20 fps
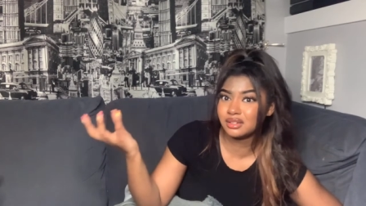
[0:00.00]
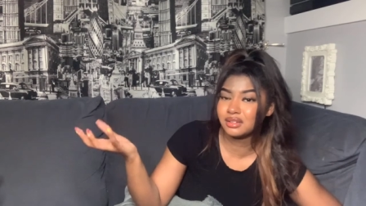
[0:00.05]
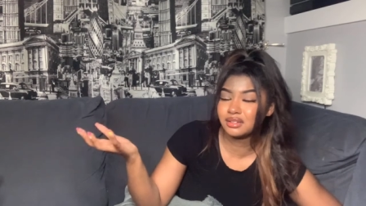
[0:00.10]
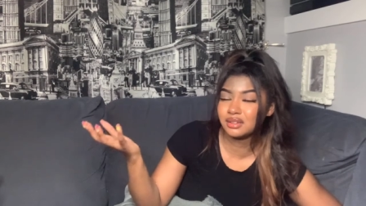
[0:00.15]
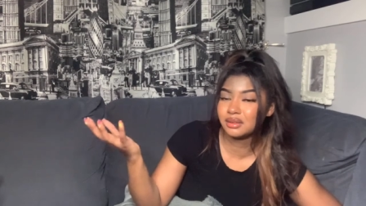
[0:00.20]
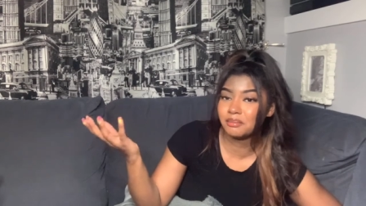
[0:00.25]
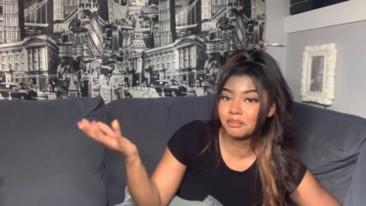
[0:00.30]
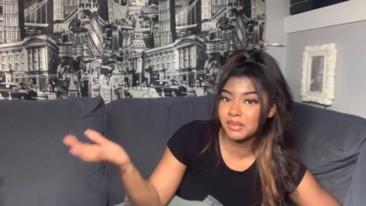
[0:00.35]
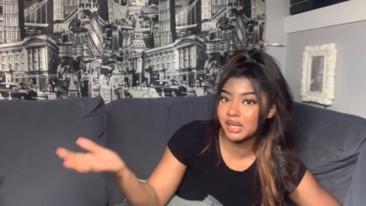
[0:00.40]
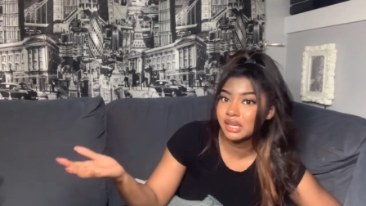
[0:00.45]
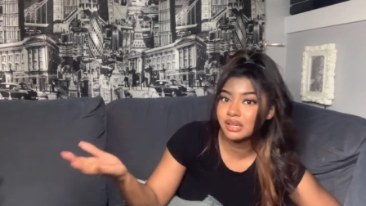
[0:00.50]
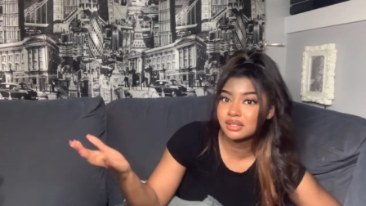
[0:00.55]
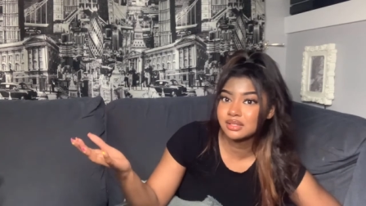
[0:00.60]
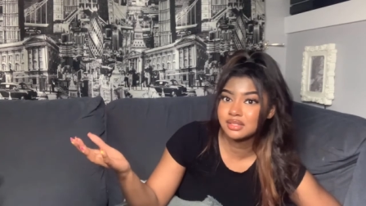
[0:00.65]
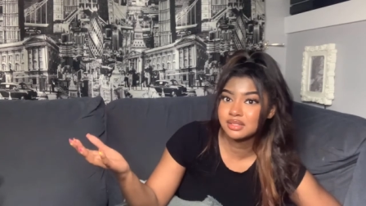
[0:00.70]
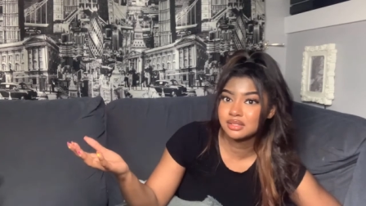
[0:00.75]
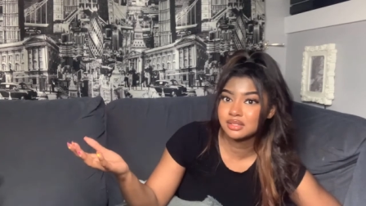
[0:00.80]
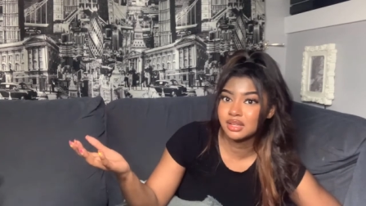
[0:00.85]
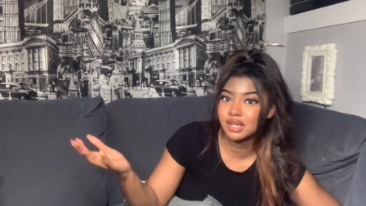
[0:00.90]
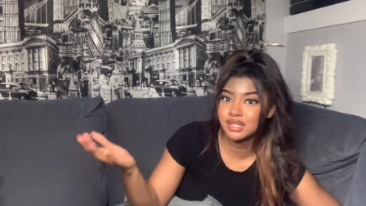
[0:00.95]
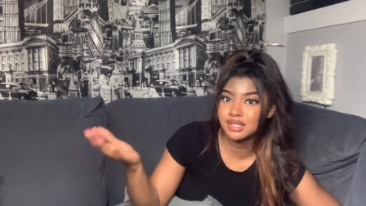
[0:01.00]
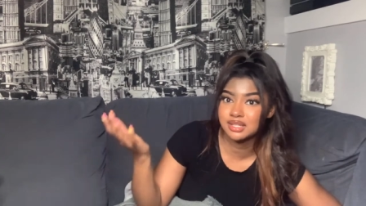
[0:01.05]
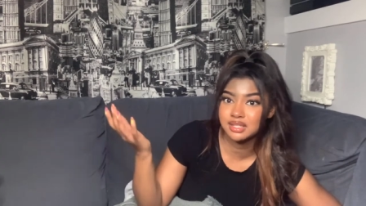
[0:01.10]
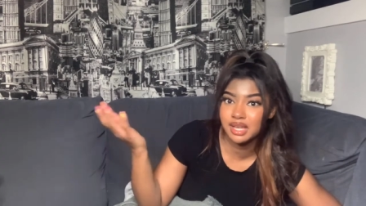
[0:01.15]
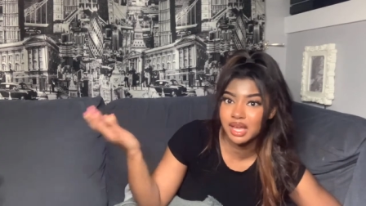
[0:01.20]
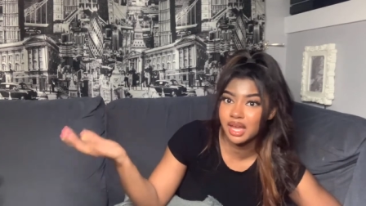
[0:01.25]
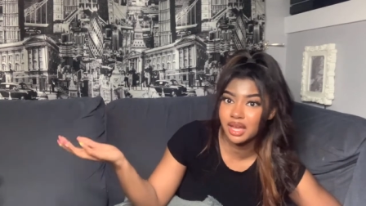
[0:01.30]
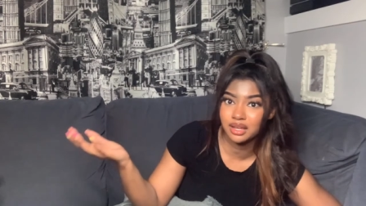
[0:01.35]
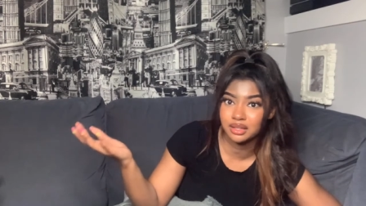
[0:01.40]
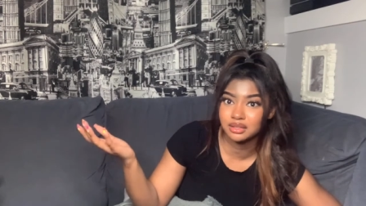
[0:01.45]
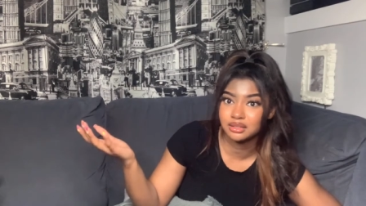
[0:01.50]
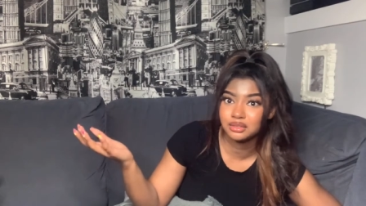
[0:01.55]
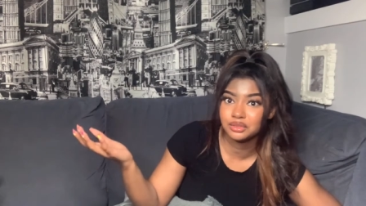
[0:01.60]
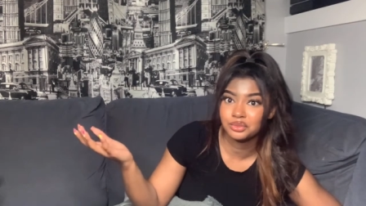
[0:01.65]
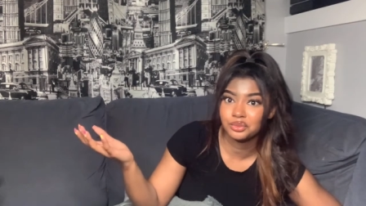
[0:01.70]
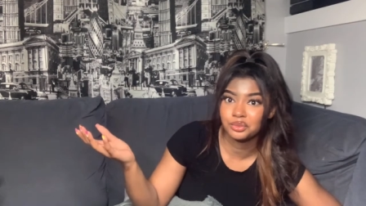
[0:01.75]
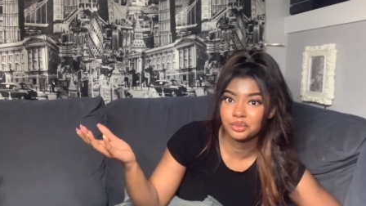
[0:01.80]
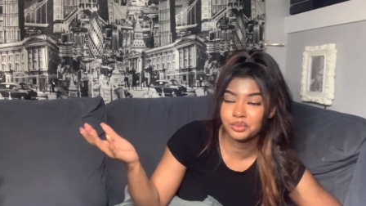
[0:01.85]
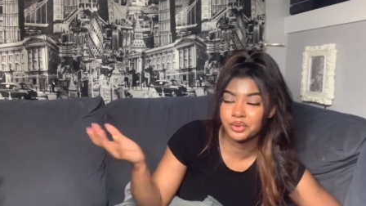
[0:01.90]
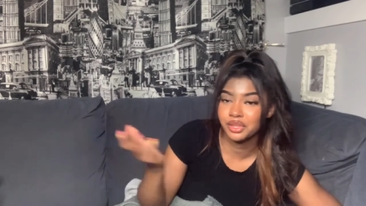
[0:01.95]
mix a Xan
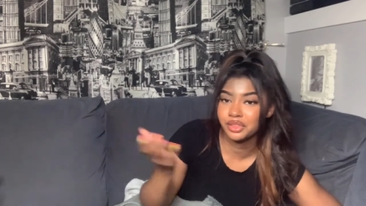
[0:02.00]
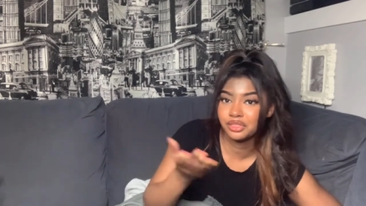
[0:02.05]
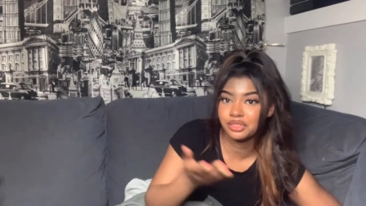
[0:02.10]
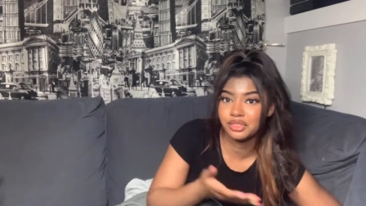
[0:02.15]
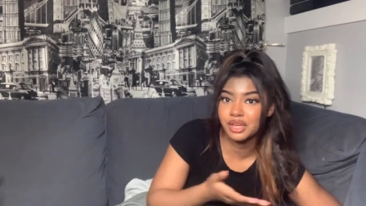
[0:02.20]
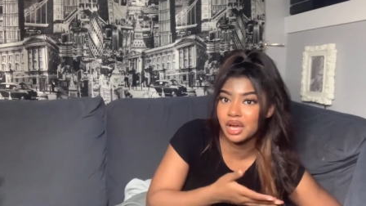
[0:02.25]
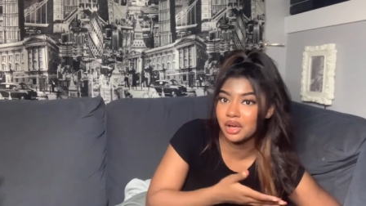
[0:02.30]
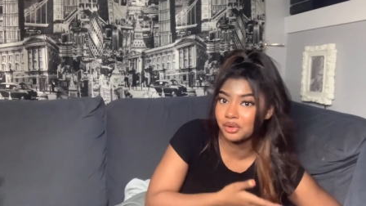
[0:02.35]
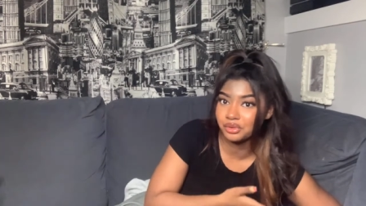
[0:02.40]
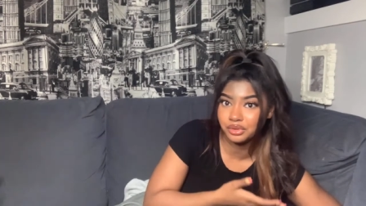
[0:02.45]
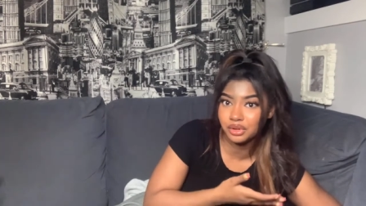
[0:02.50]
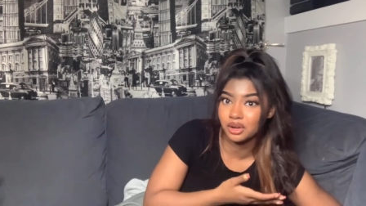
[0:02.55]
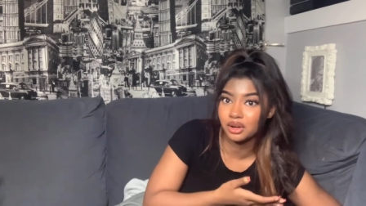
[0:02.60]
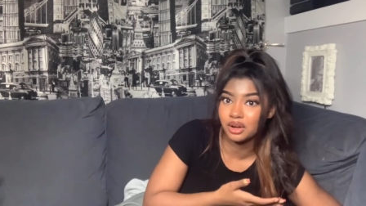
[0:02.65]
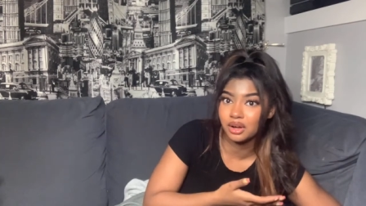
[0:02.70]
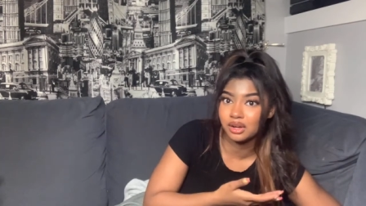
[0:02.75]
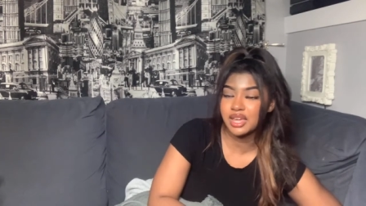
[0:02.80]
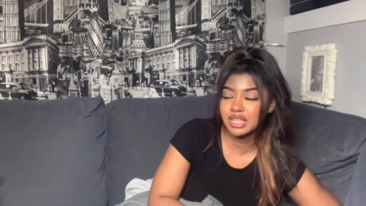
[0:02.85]
with alcohol.